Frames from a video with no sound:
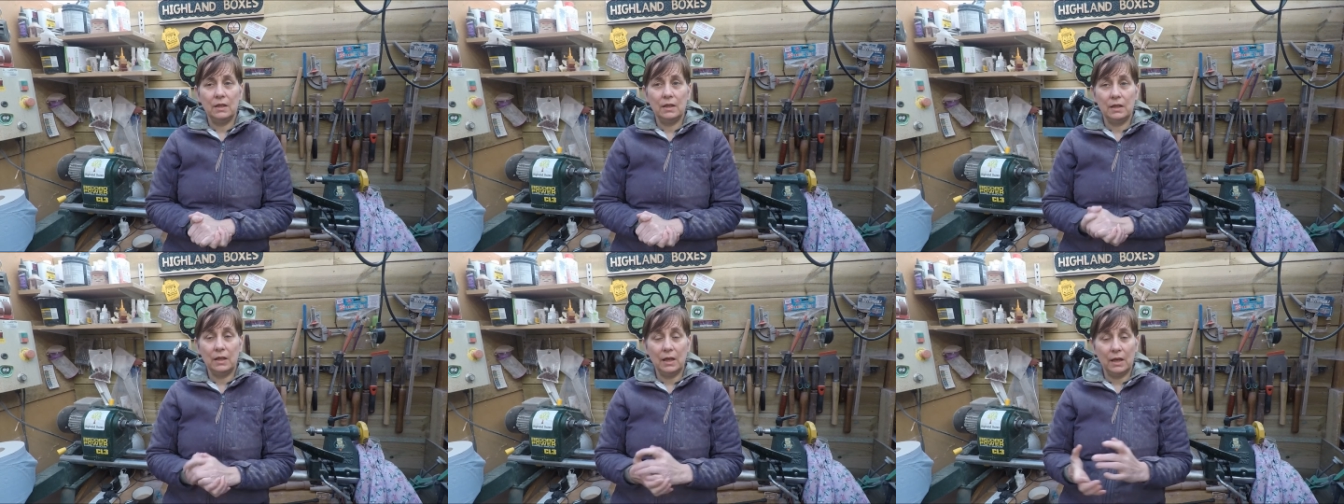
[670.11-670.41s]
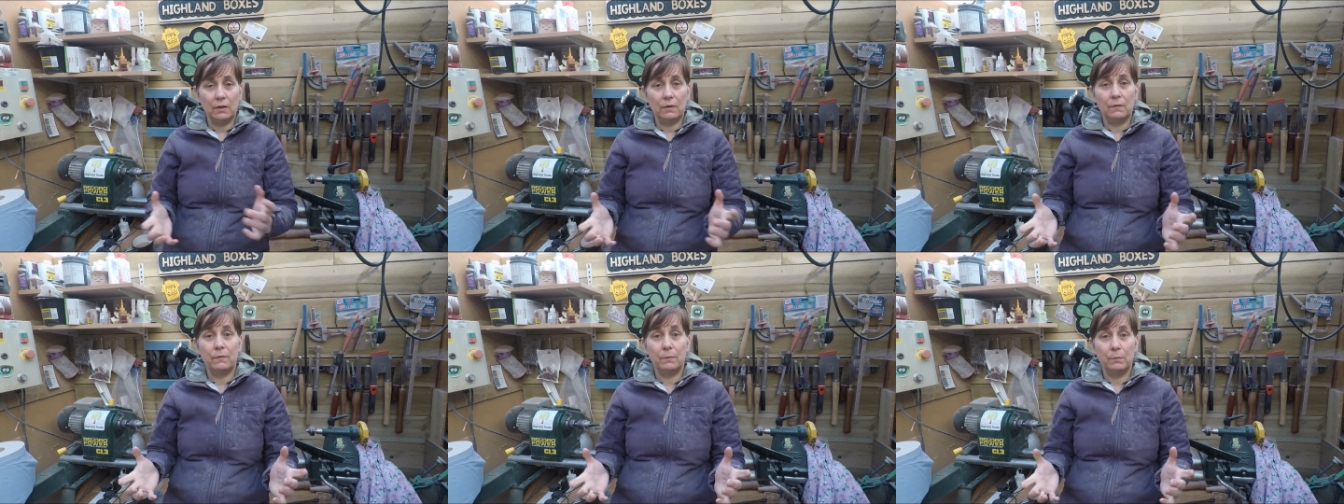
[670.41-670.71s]

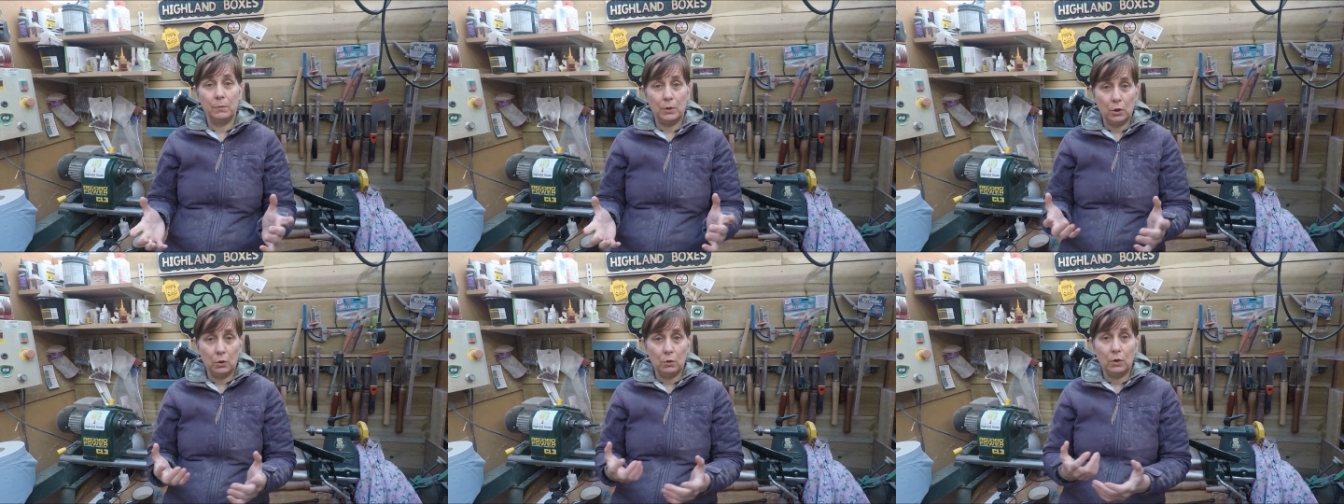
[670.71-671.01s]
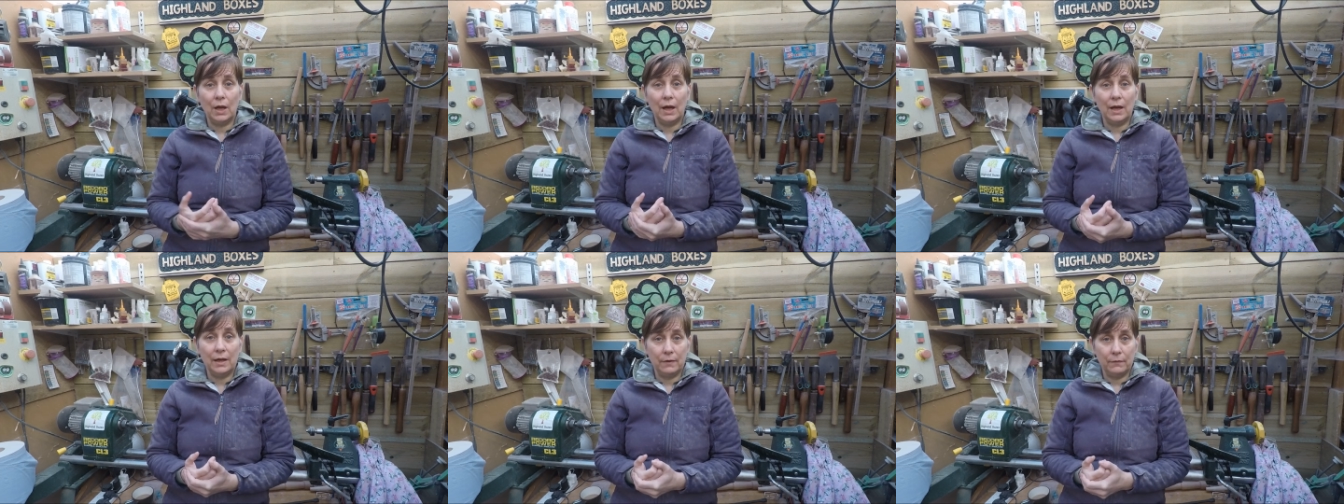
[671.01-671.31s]
getting them from the
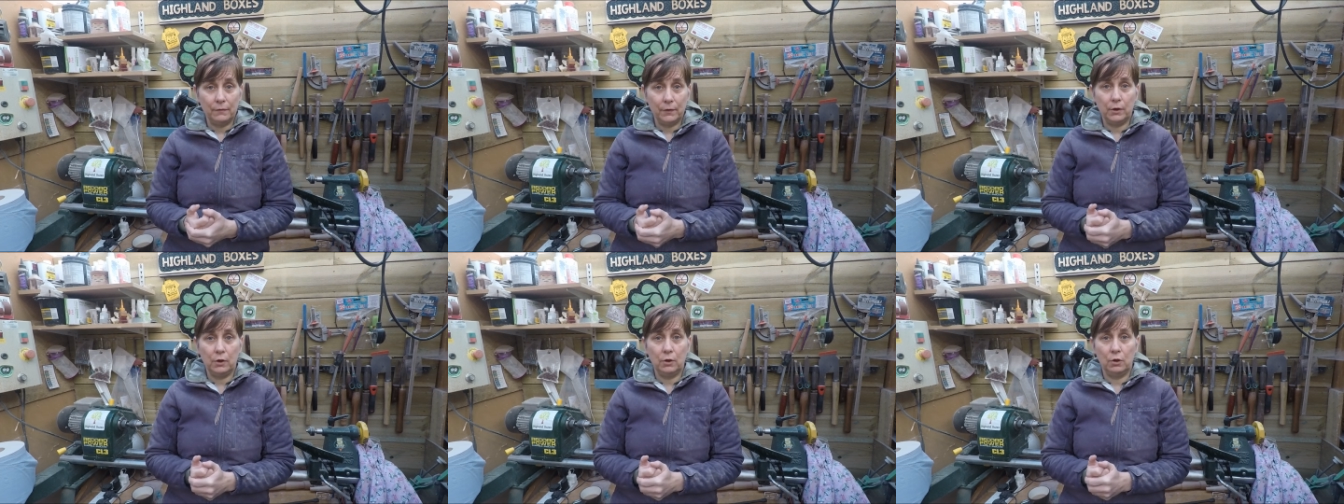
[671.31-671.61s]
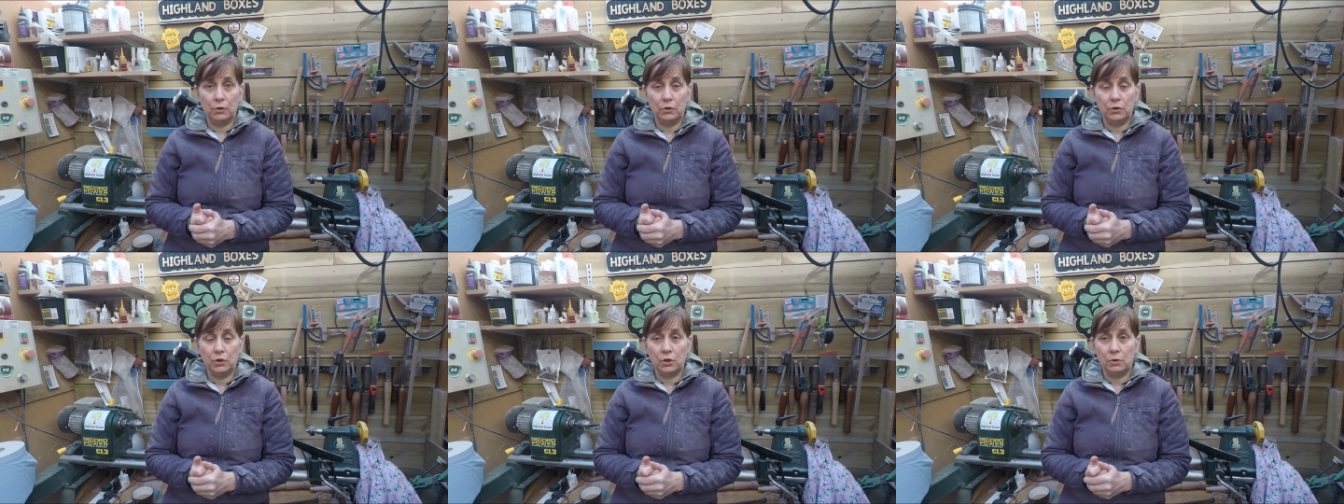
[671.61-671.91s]
UK if I
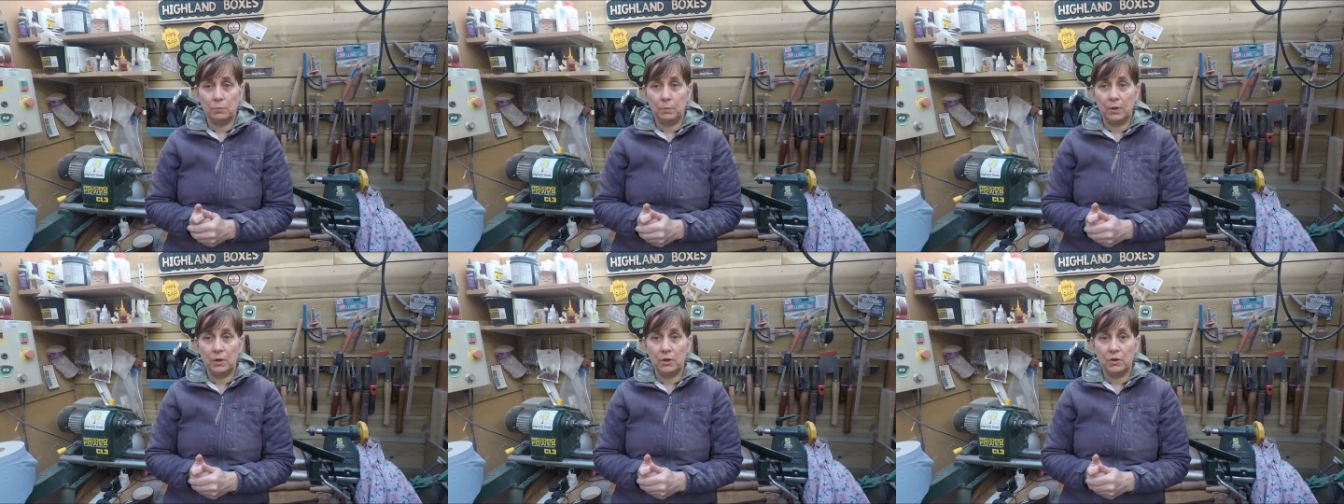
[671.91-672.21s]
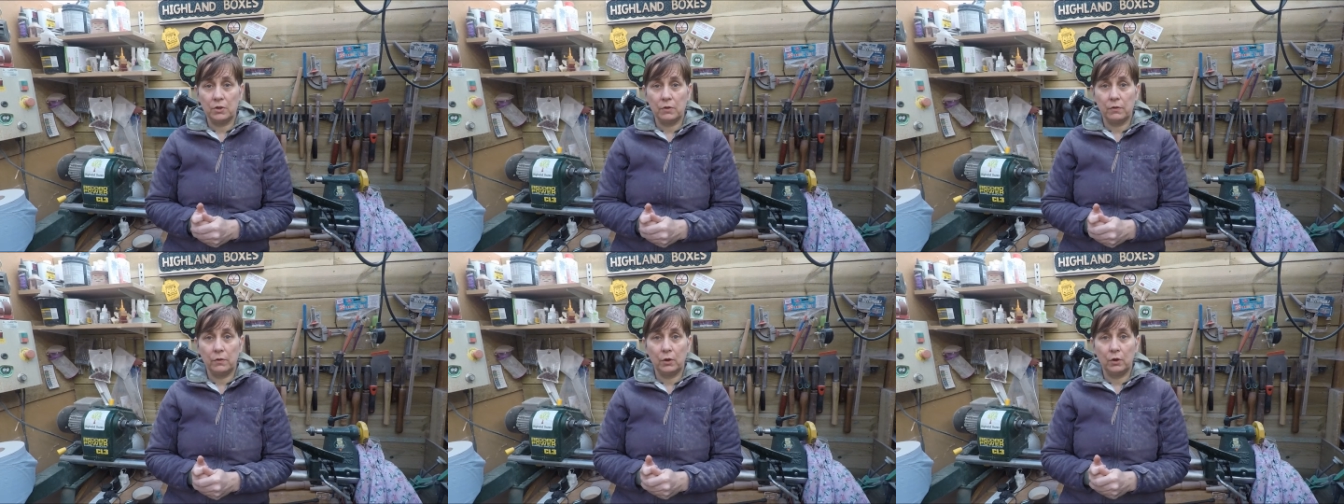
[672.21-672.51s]
could, just
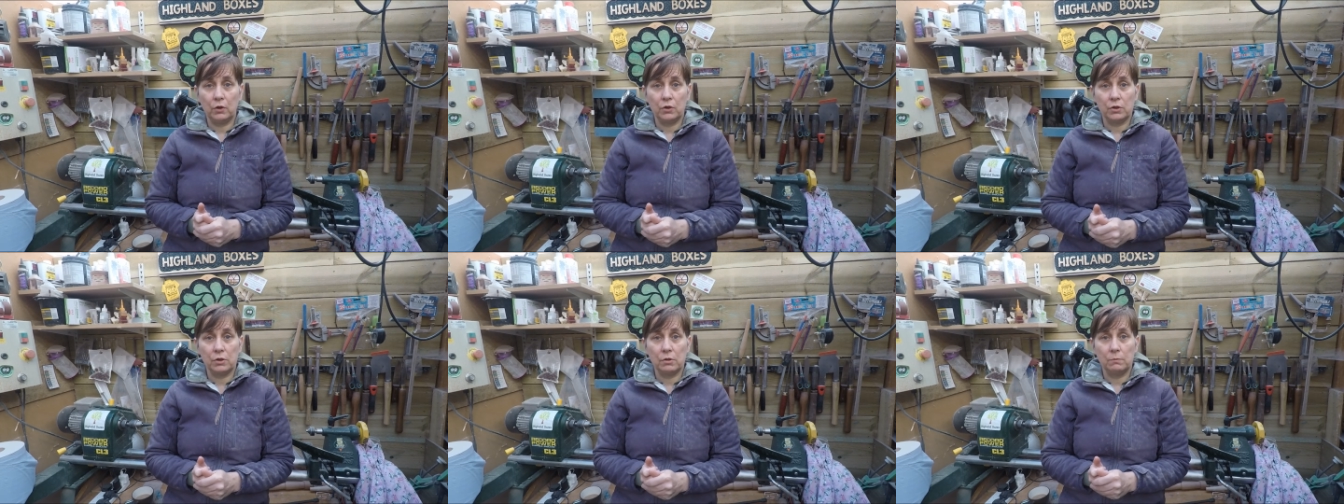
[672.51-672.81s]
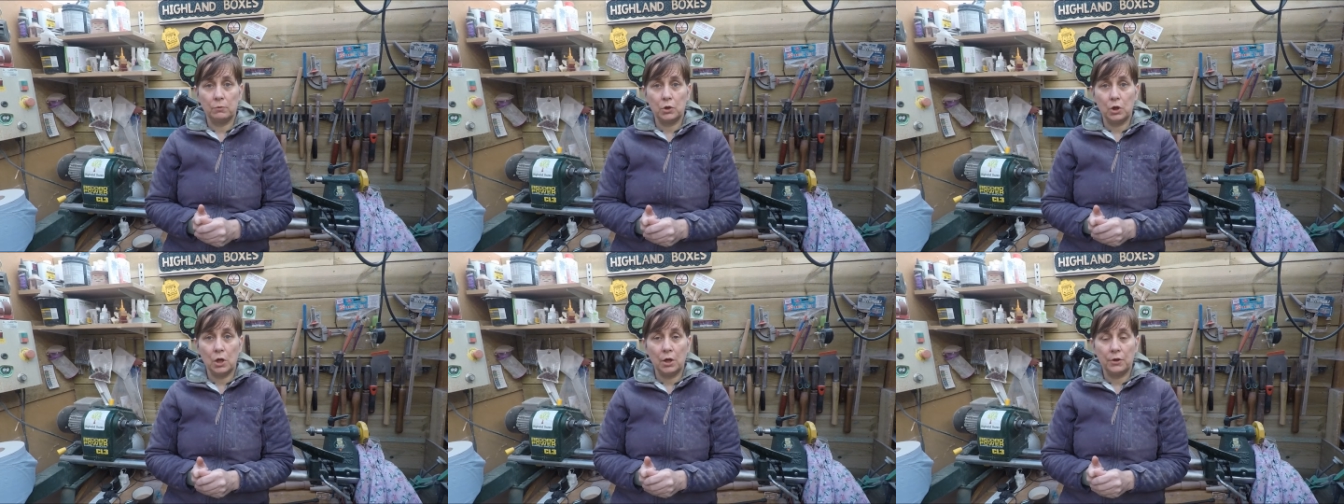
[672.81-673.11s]
because of the custom
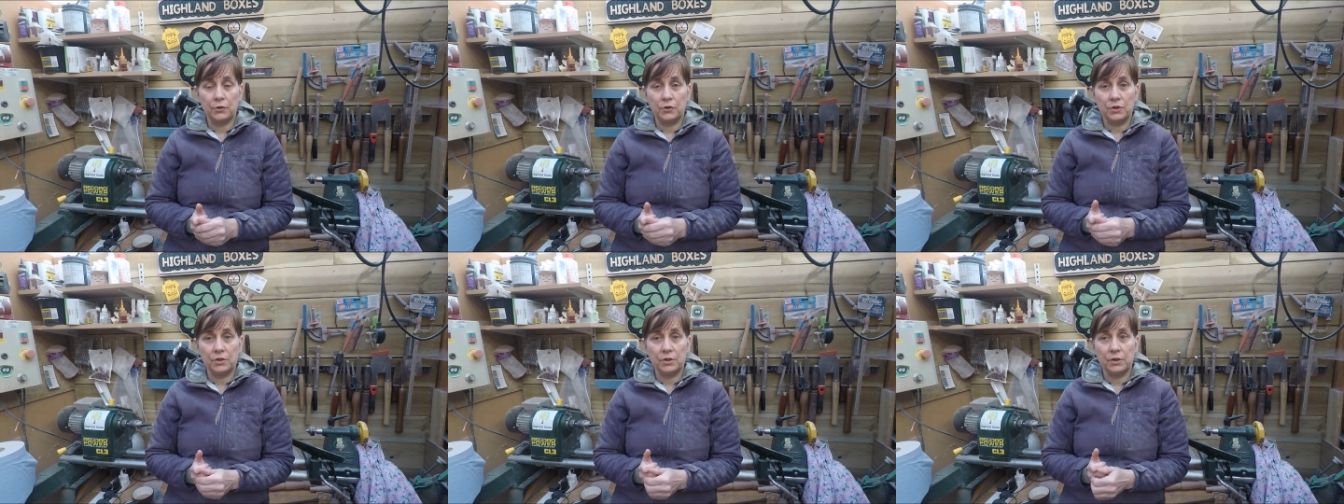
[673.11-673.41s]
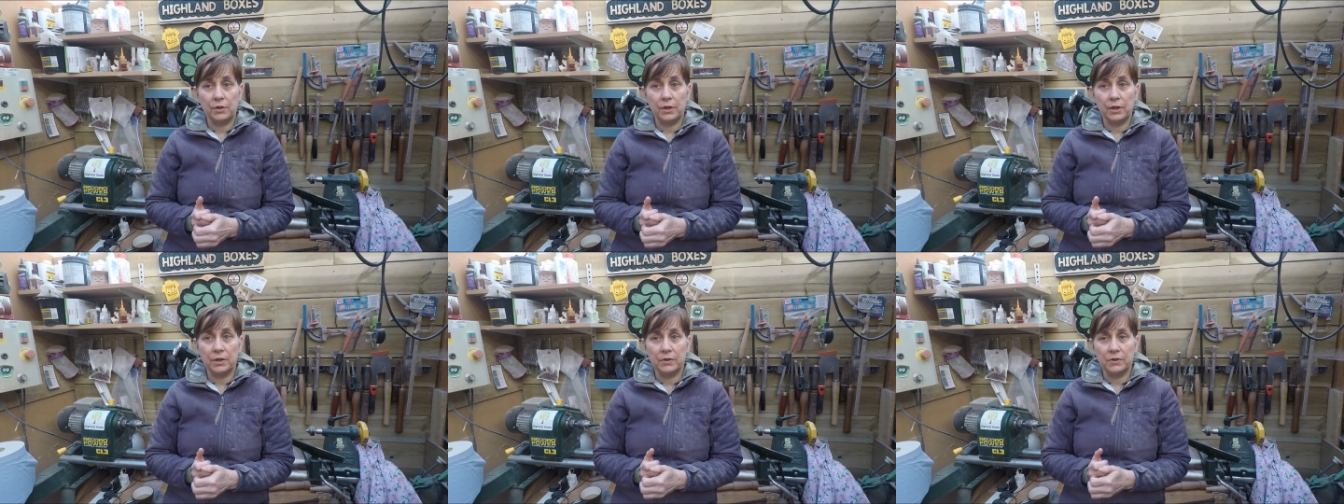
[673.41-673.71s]
charges and
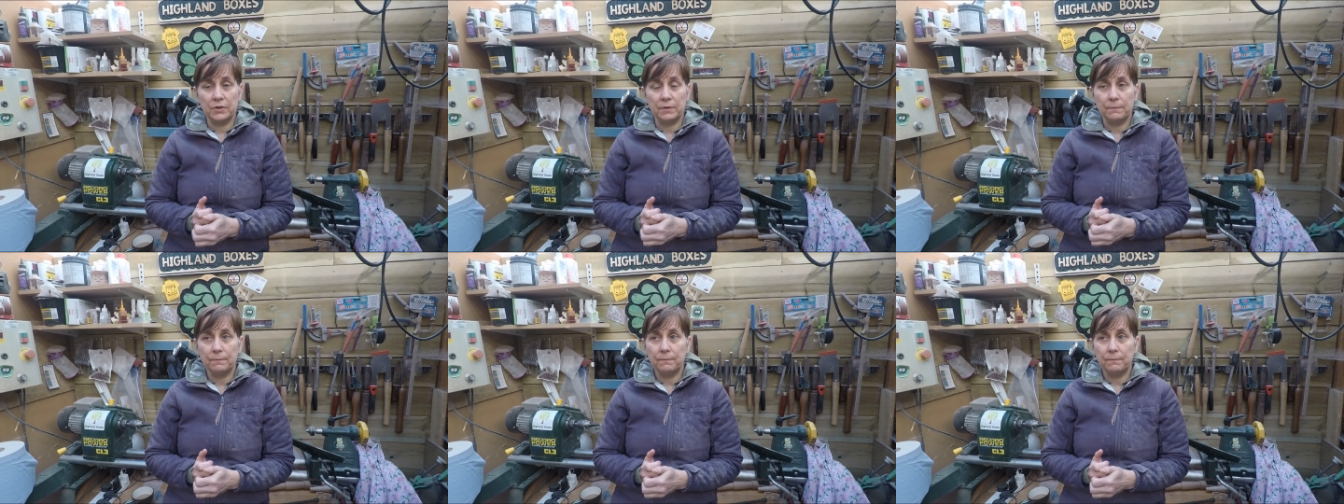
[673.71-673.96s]
things.